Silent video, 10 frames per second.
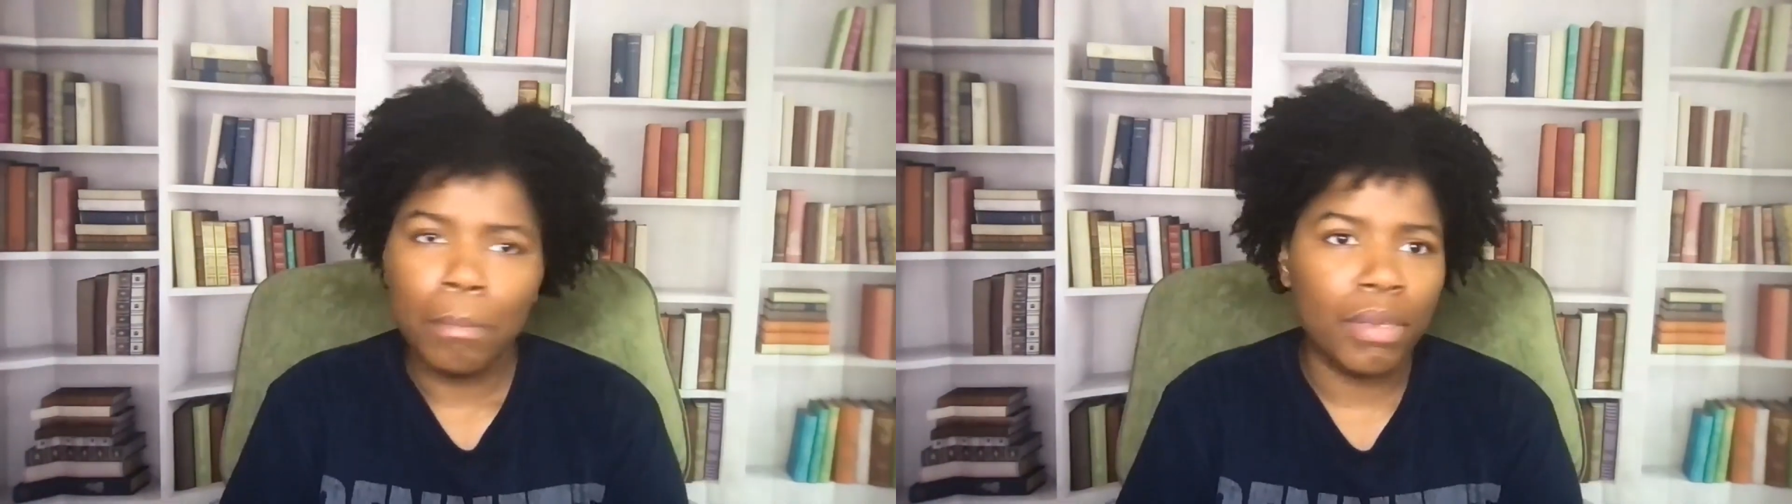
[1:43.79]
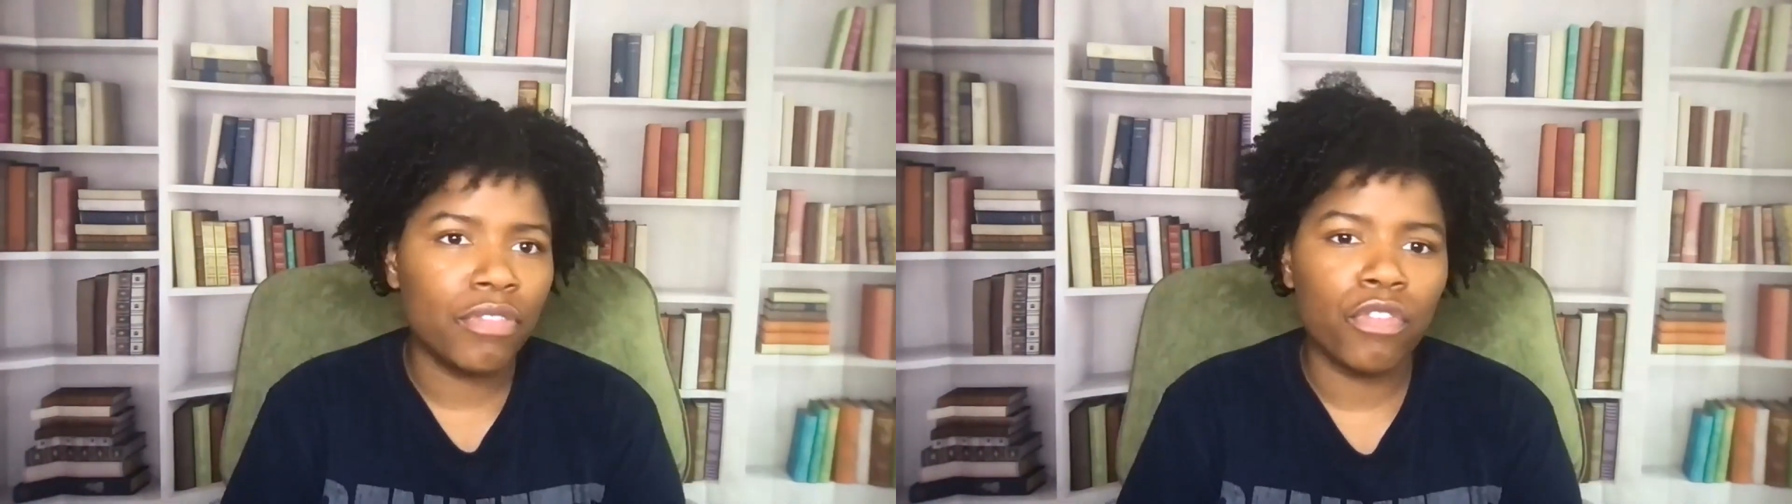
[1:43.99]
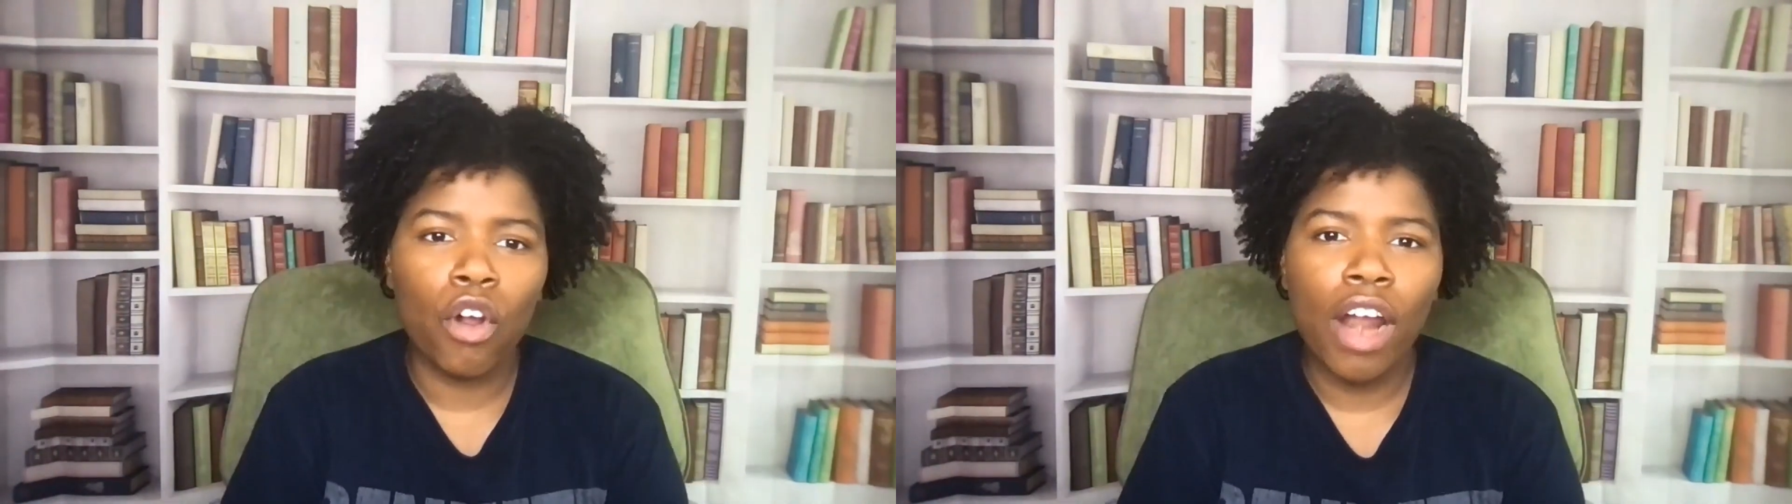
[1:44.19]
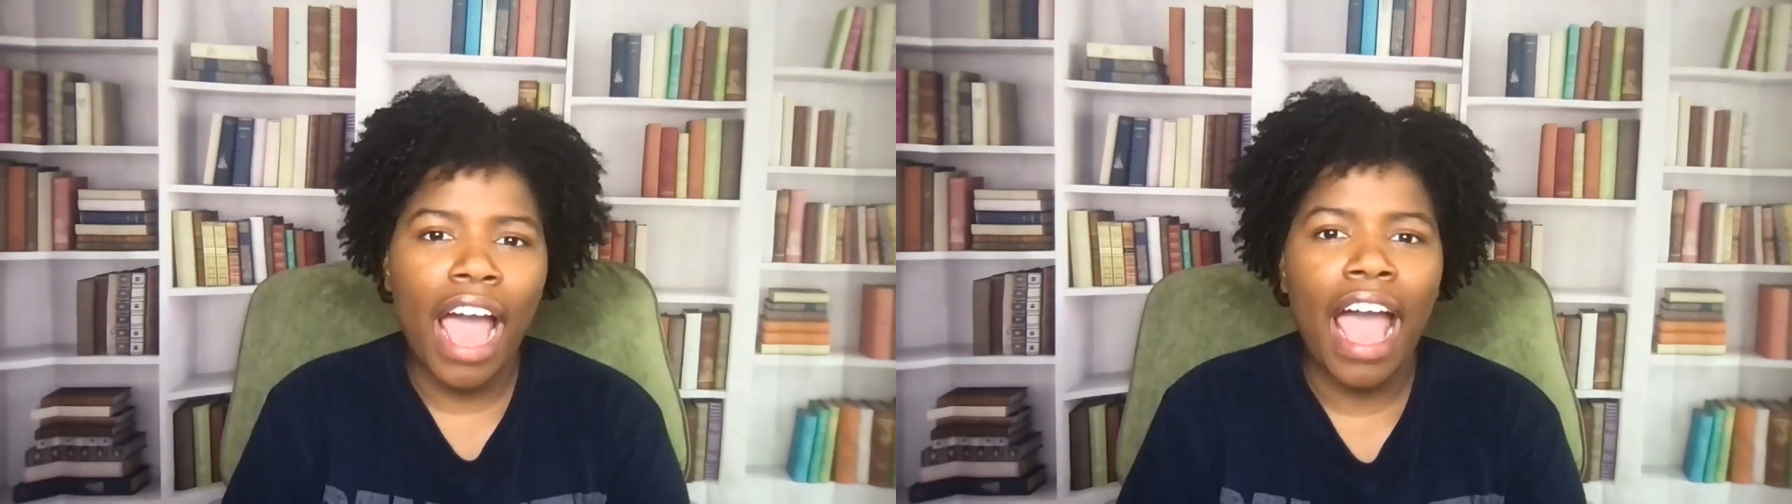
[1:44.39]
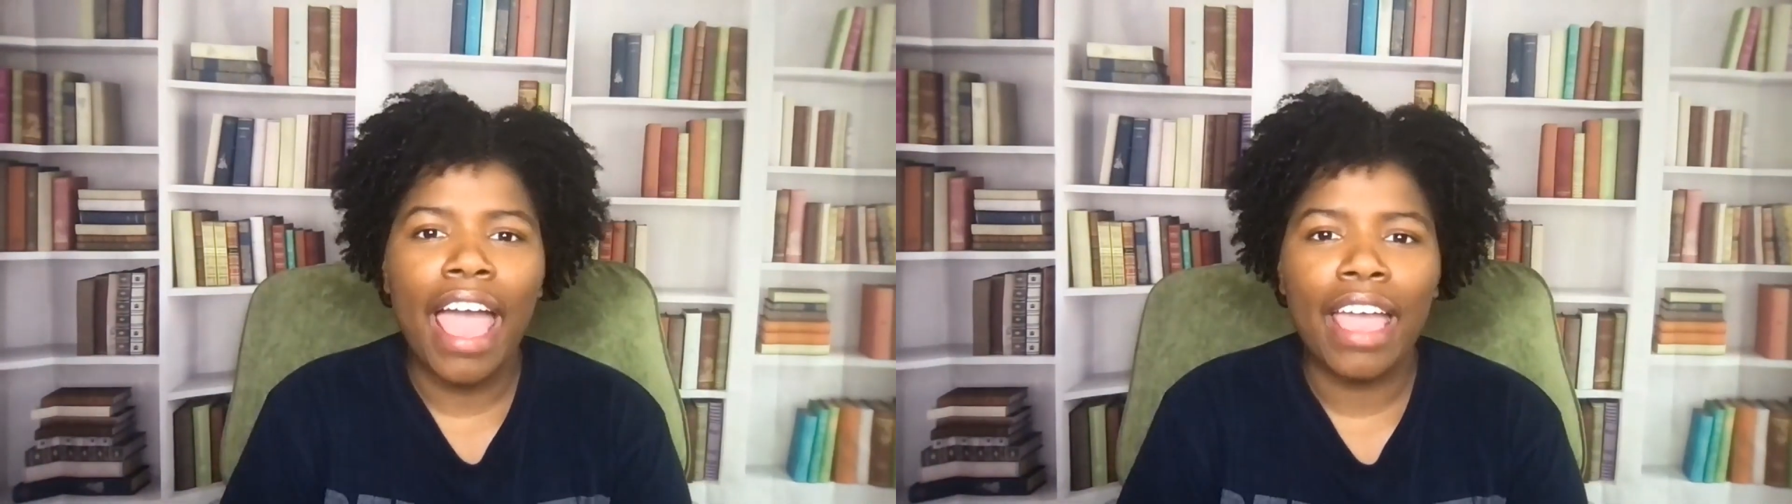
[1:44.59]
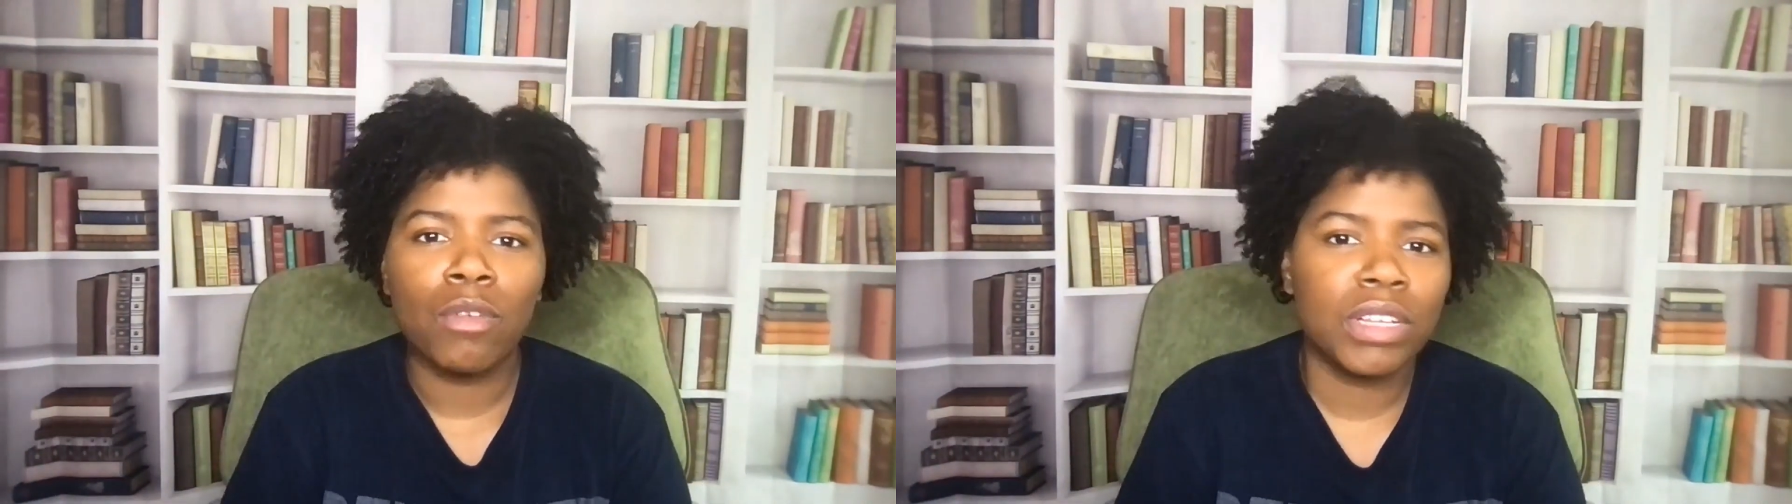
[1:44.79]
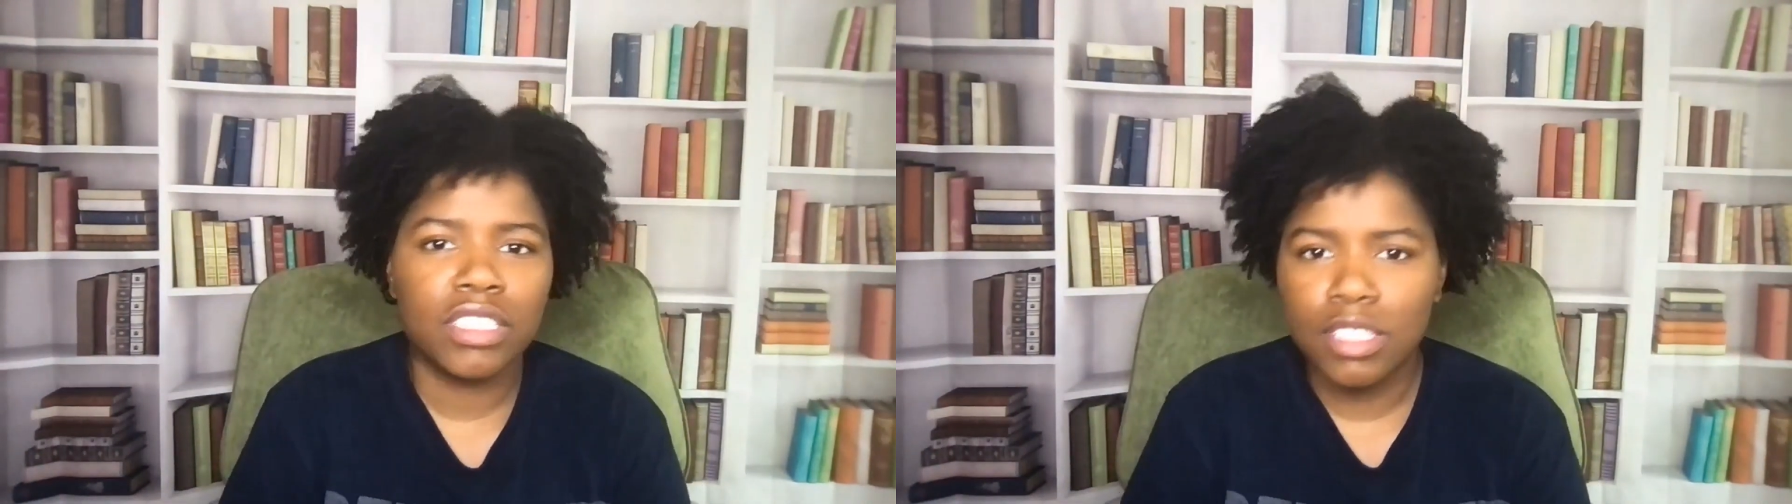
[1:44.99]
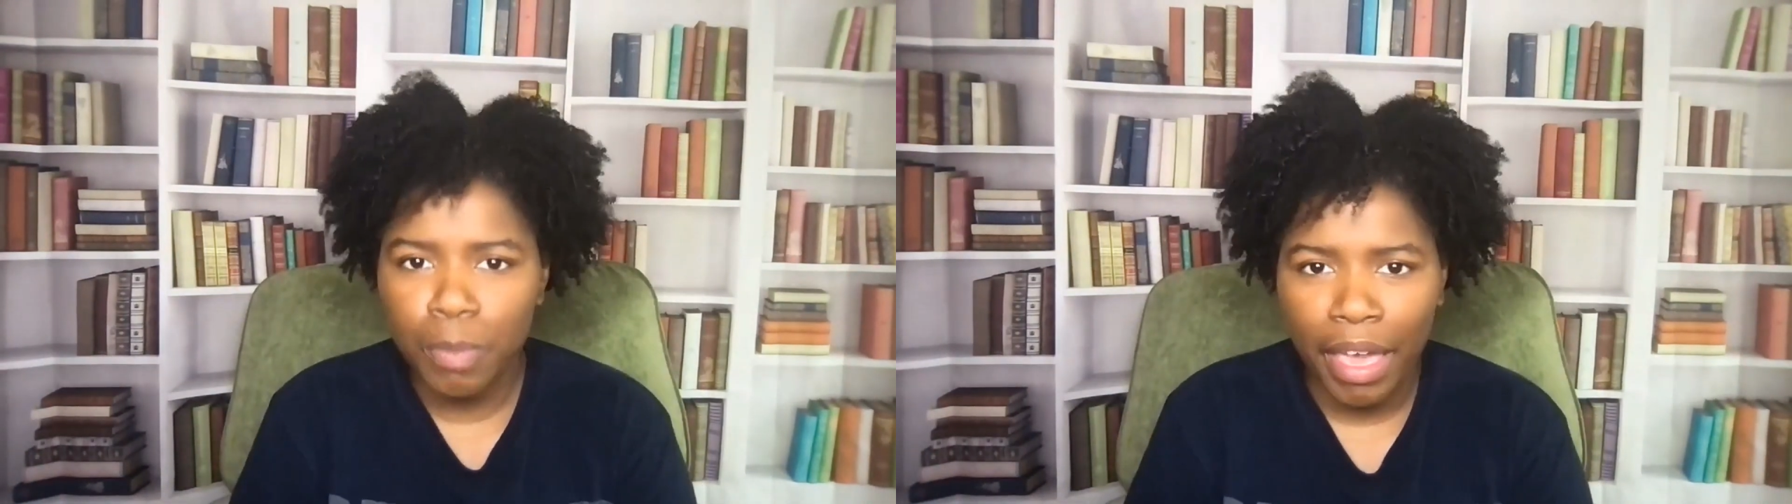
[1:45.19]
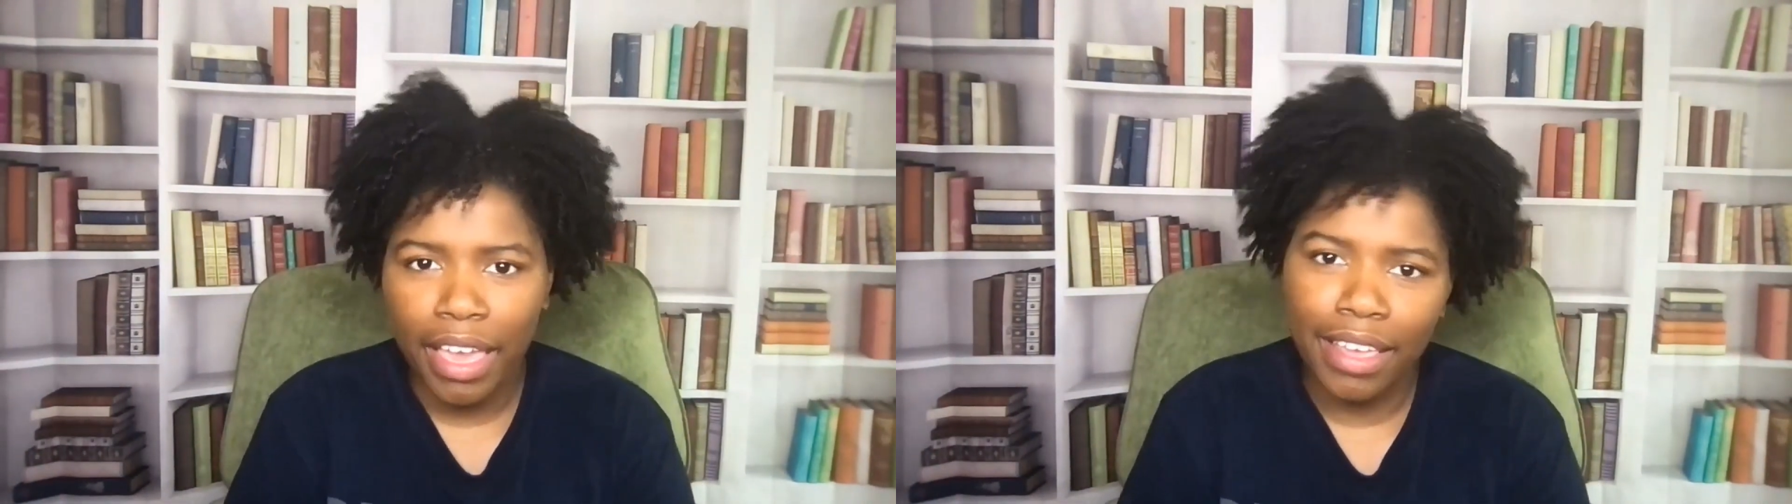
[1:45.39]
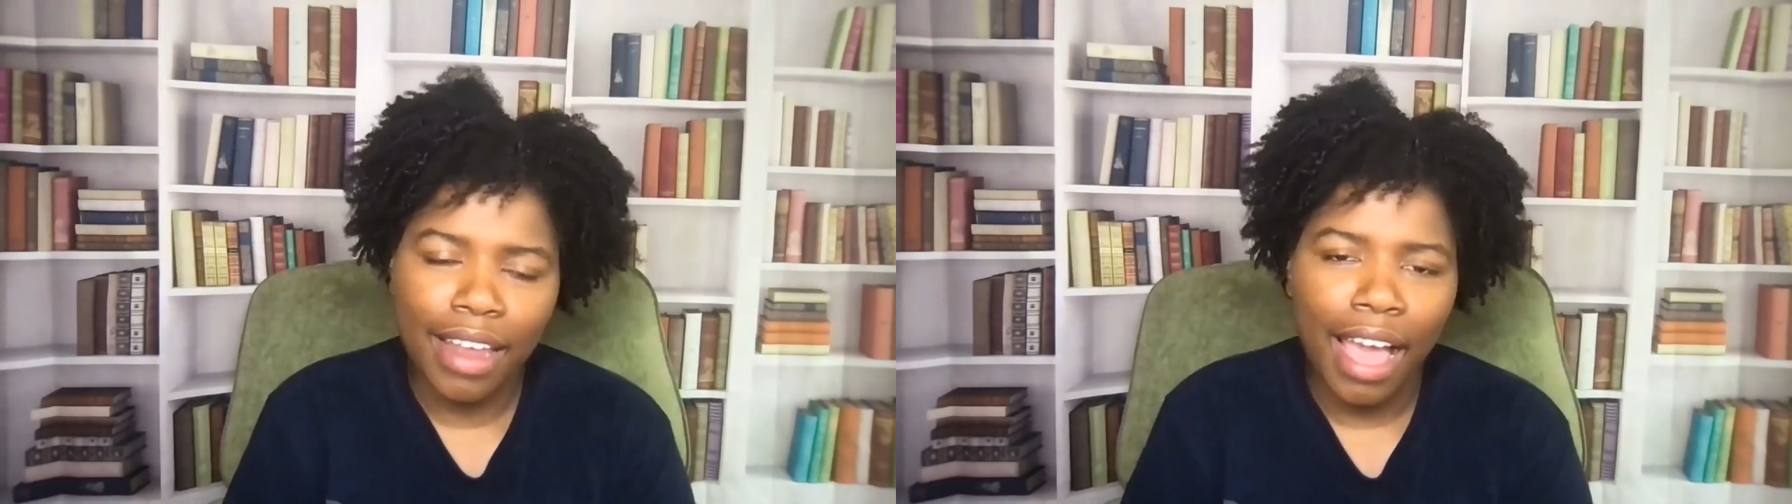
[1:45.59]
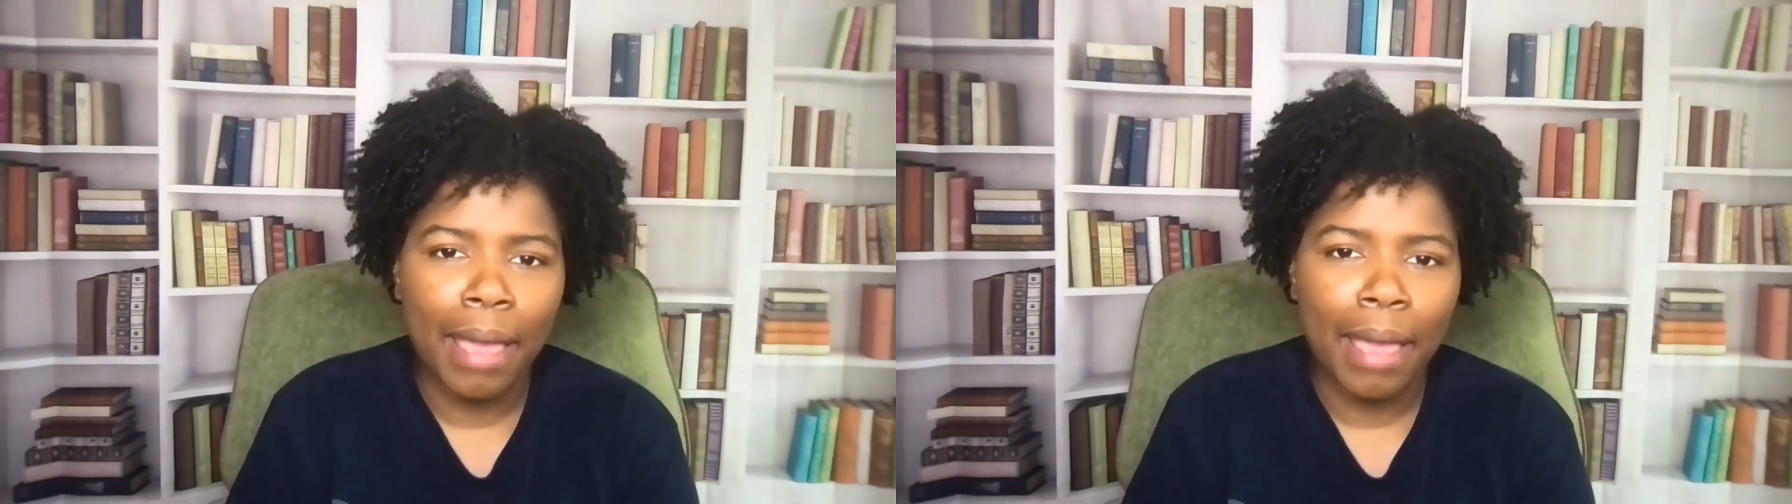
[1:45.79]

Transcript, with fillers: before I went to Spain,